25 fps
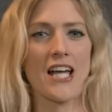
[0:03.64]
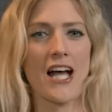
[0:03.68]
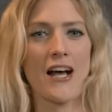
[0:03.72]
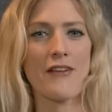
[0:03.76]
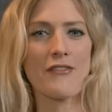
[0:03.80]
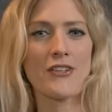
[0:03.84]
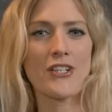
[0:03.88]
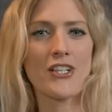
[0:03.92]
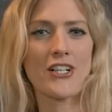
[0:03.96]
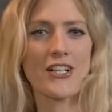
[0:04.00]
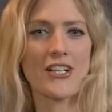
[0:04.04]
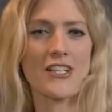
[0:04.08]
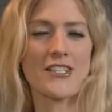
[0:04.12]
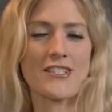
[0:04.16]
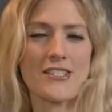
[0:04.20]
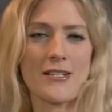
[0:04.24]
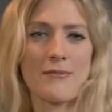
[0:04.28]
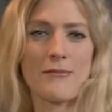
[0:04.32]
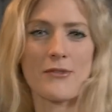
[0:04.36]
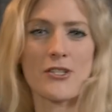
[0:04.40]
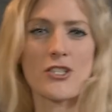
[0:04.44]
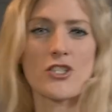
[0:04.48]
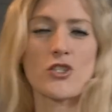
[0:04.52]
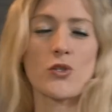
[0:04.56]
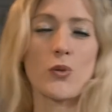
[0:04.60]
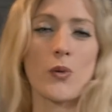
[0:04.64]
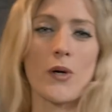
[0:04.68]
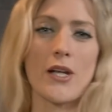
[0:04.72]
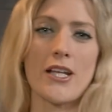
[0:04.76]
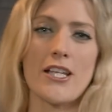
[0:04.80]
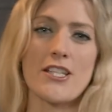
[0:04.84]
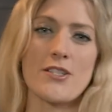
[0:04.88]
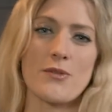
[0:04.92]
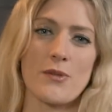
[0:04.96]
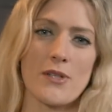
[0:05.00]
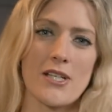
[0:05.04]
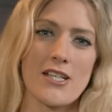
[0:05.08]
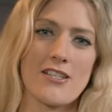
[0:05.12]
have a look at some of the
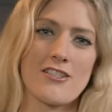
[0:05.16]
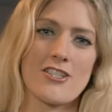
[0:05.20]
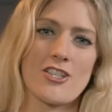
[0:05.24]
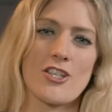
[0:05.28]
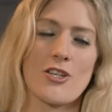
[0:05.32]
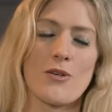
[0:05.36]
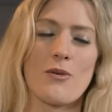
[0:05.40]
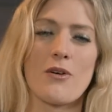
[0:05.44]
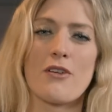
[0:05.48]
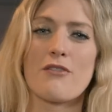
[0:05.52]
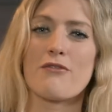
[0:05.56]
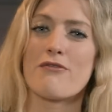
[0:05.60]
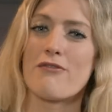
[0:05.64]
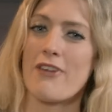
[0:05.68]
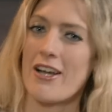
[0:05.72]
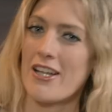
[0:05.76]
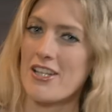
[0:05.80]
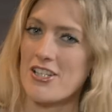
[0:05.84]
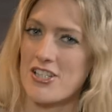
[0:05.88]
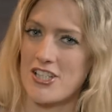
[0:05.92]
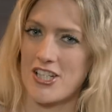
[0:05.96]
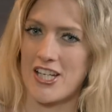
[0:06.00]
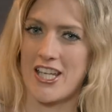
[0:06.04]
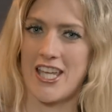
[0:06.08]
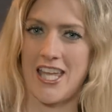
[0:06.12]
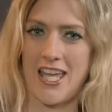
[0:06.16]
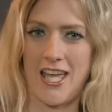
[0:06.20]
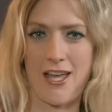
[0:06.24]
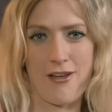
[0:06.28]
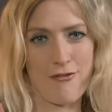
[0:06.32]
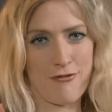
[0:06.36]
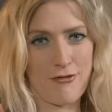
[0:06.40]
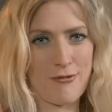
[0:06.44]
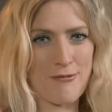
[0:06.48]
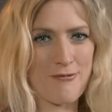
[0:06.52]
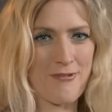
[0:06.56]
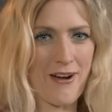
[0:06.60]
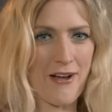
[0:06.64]
2022 Adventure Kit
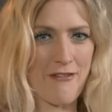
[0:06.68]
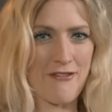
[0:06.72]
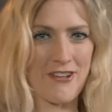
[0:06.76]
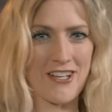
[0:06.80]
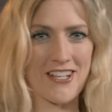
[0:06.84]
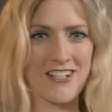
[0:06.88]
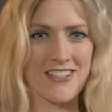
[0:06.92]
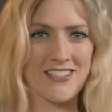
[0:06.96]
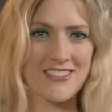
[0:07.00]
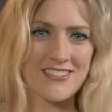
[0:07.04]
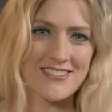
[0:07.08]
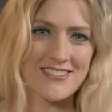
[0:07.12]
from Revit.